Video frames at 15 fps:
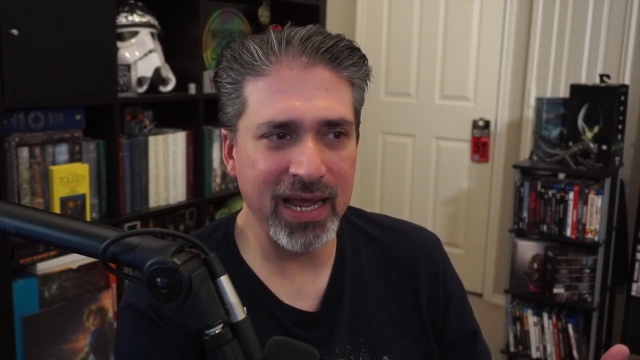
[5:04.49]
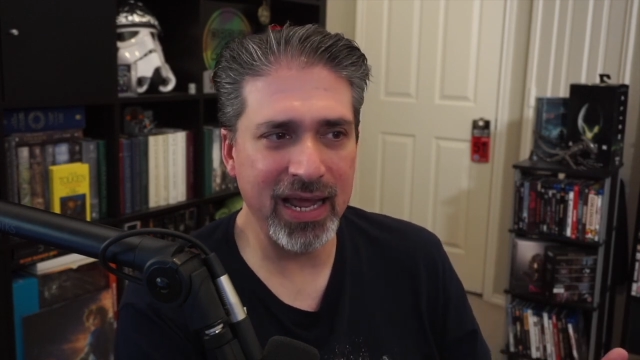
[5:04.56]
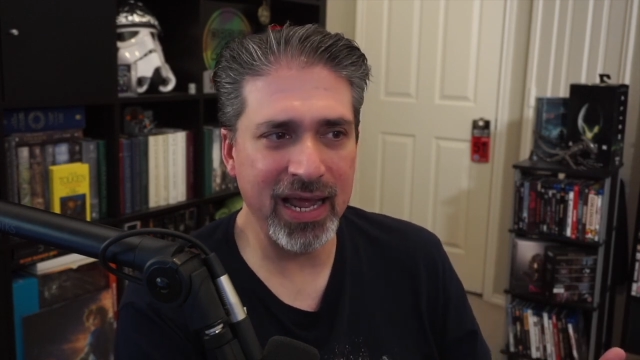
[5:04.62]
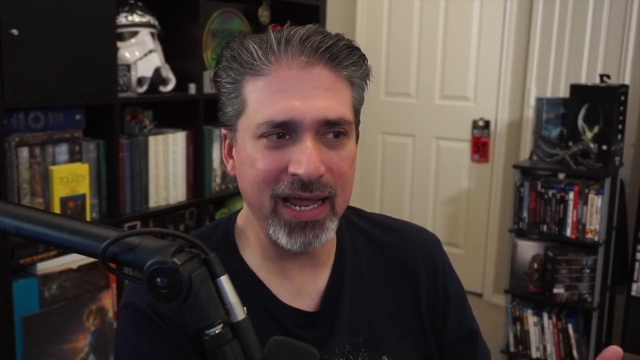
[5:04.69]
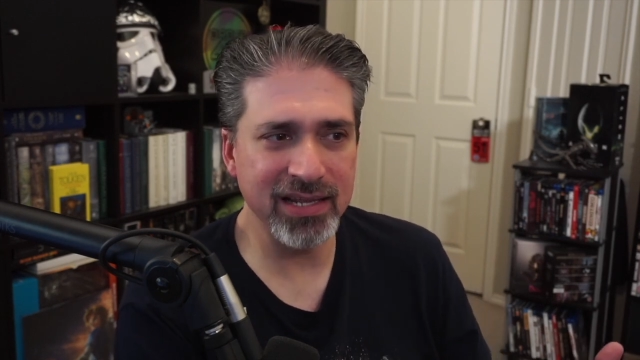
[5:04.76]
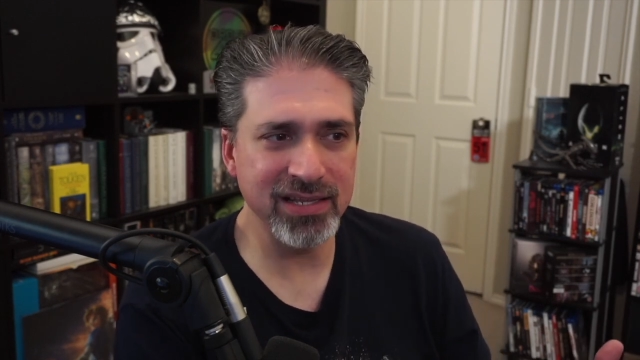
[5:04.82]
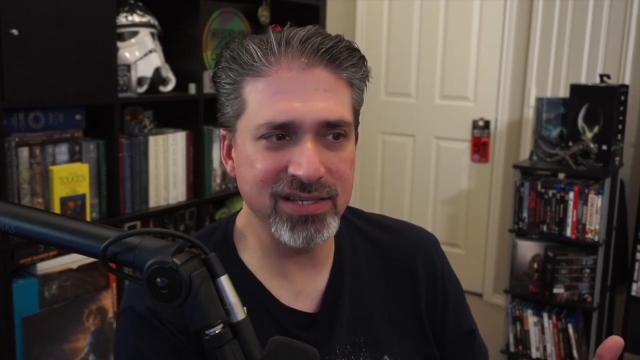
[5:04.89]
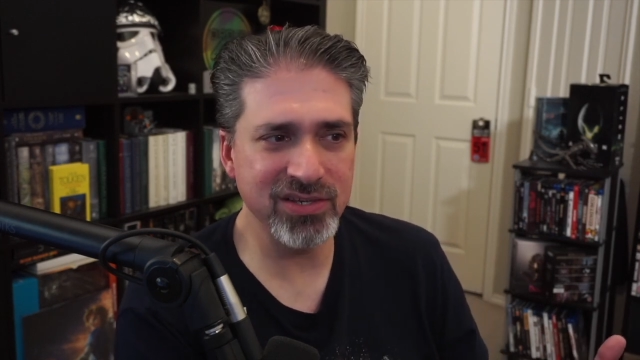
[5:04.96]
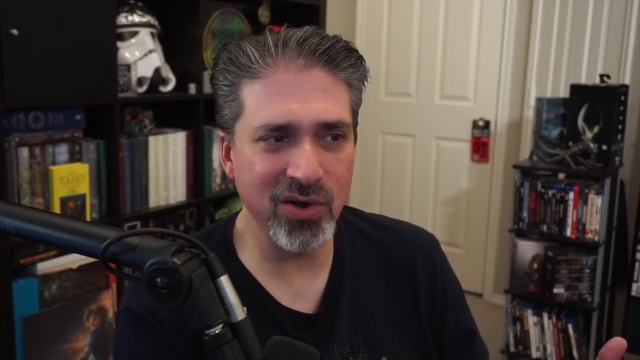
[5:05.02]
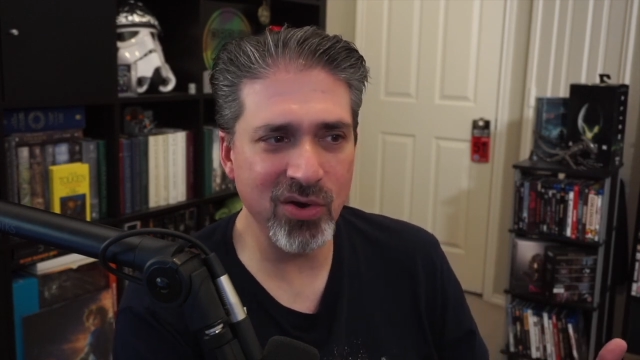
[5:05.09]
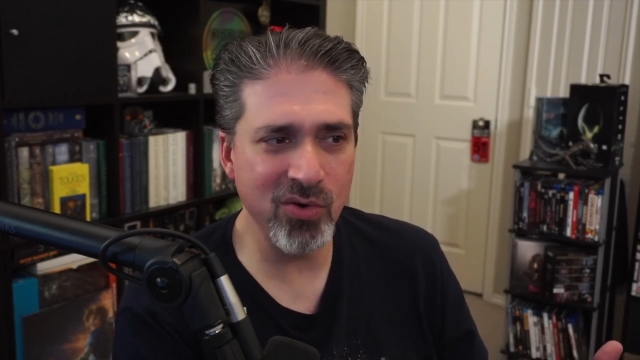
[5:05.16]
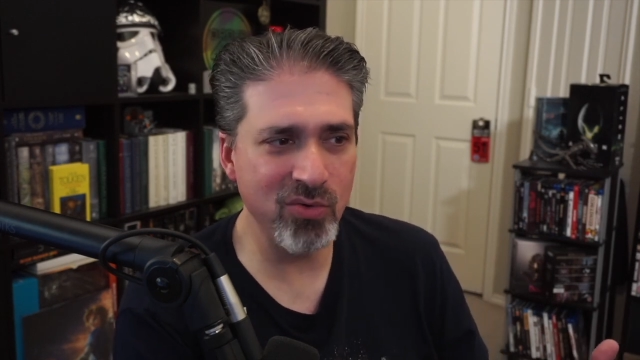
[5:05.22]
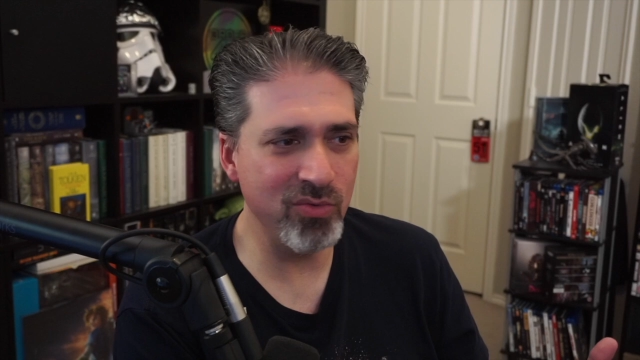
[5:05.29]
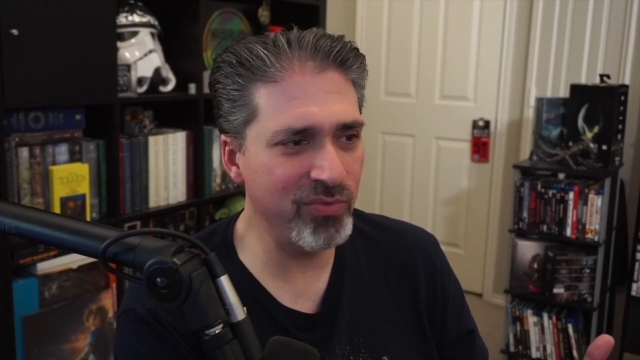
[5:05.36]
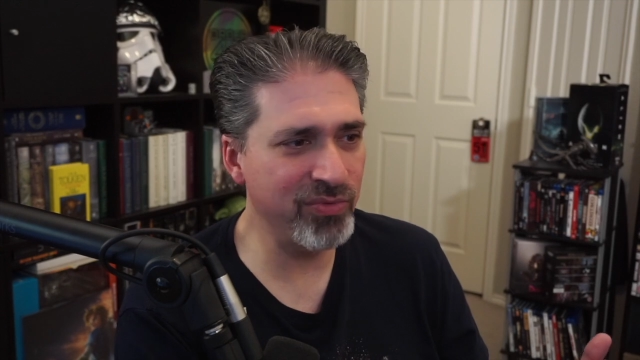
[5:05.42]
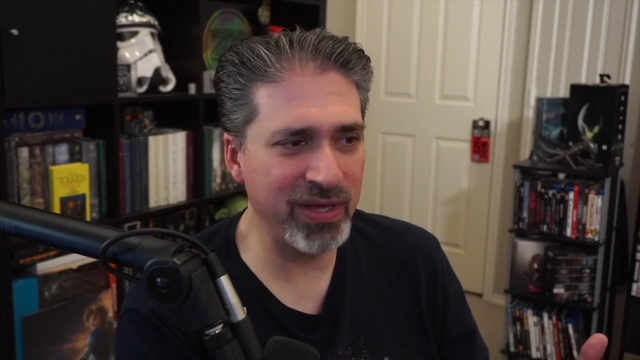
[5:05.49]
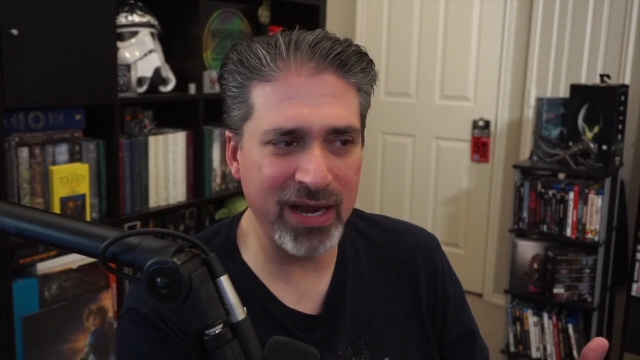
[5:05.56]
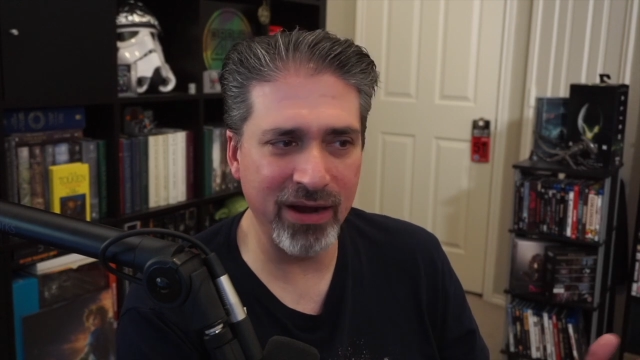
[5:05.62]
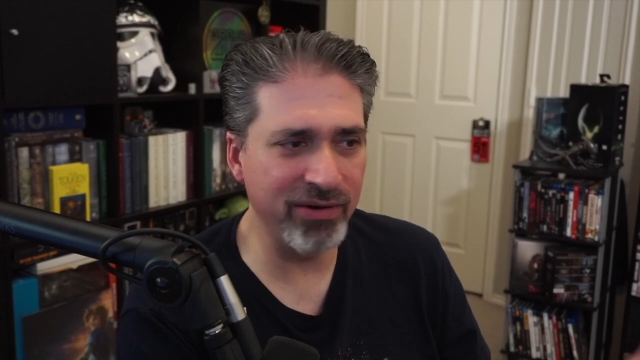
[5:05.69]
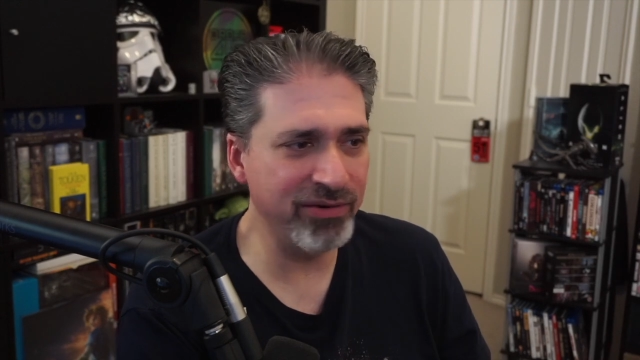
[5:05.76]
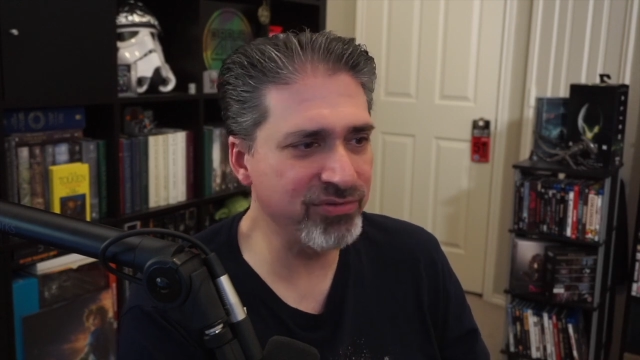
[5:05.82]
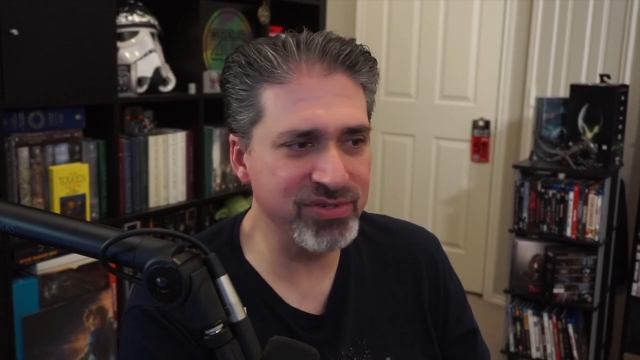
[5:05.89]
And so the
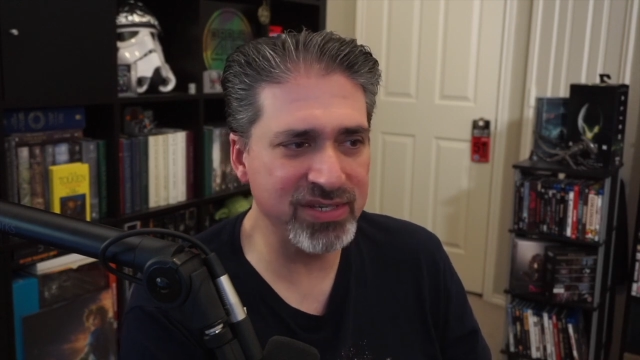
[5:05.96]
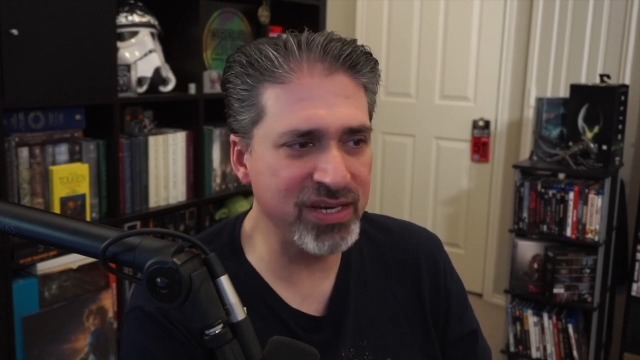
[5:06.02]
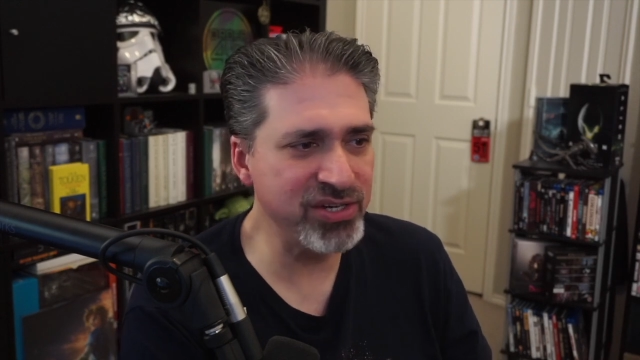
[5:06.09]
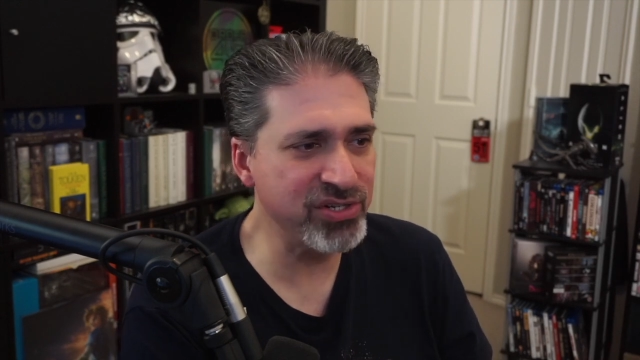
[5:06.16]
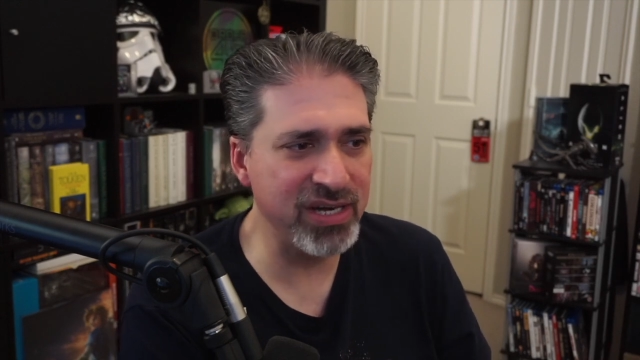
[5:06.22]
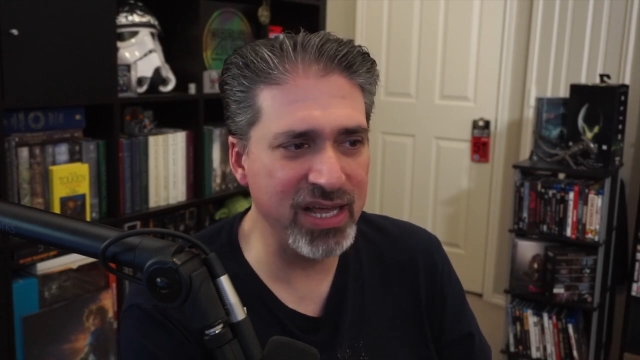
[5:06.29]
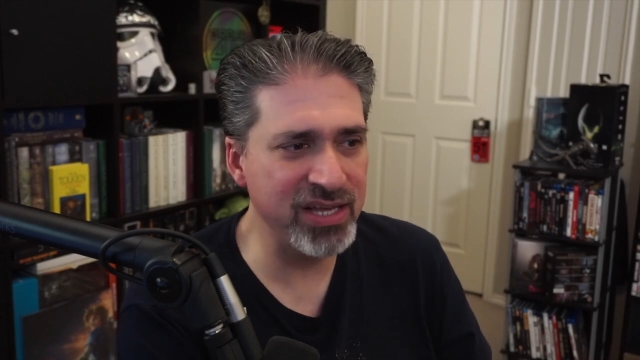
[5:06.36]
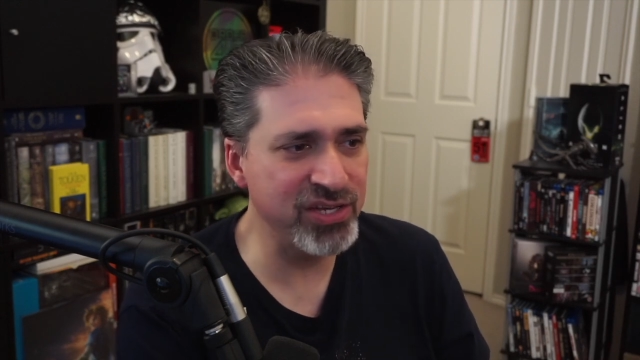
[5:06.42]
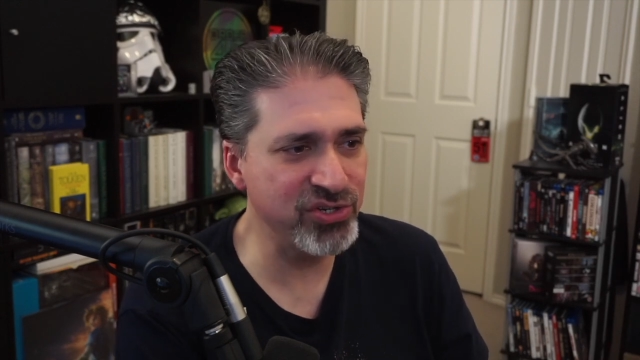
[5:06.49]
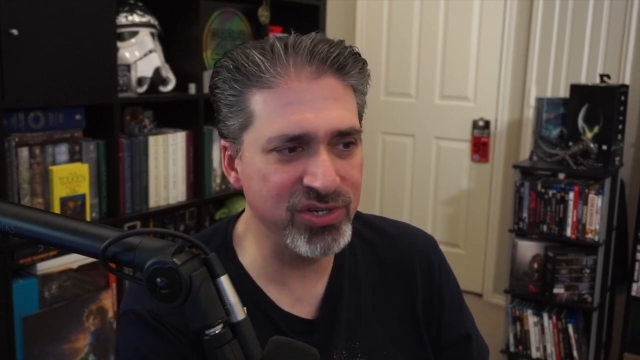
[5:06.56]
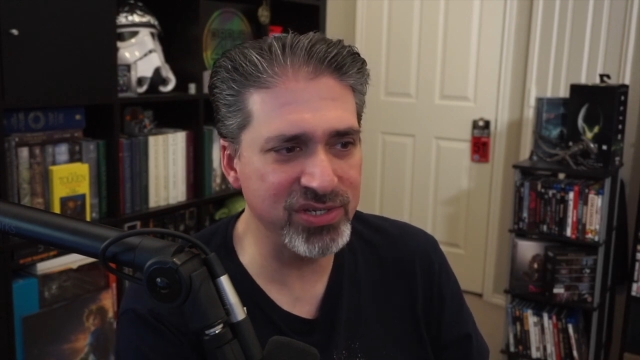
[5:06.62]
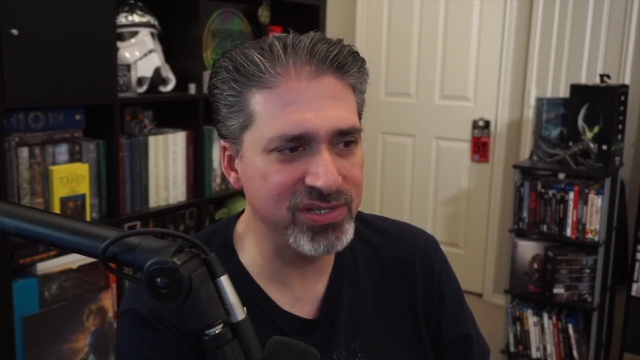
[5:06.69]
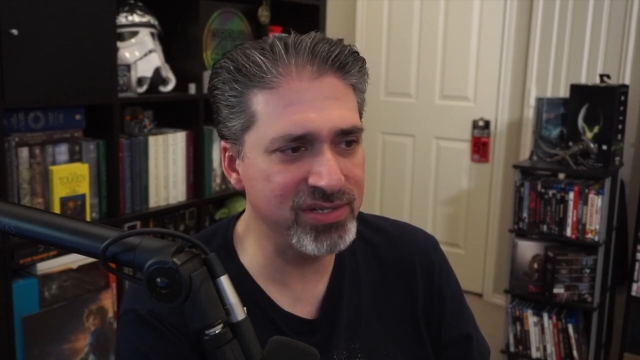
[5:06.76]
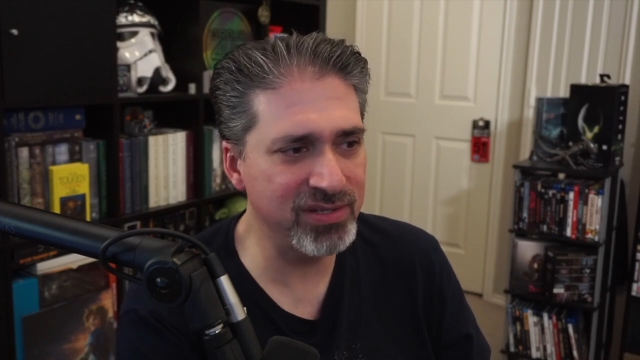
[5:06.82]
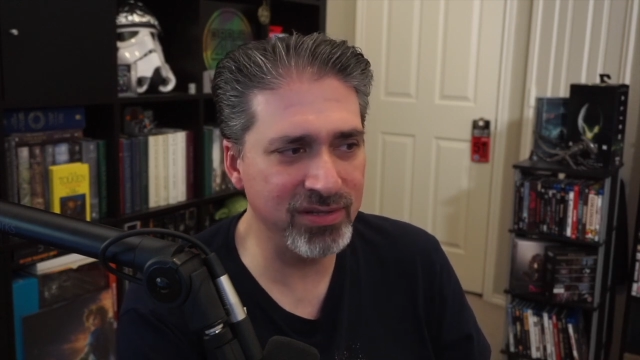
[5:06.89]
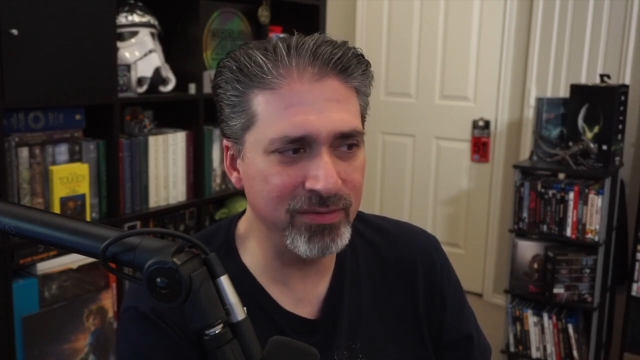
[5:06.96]
characterization is just,